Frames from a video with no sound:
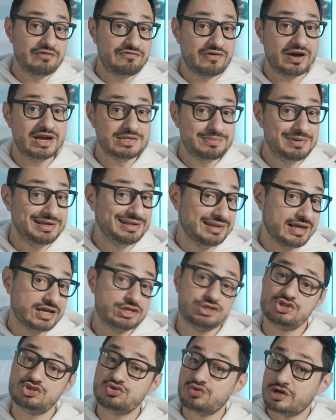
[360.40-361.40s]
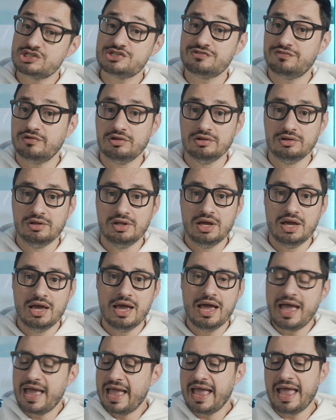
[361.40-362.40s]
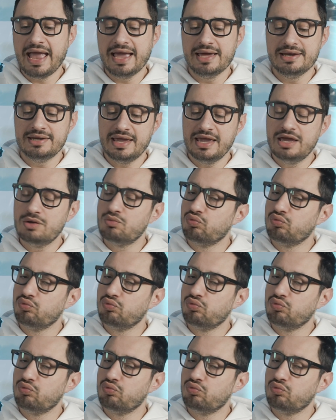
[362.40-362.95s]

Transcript: find it to be less stressful. And it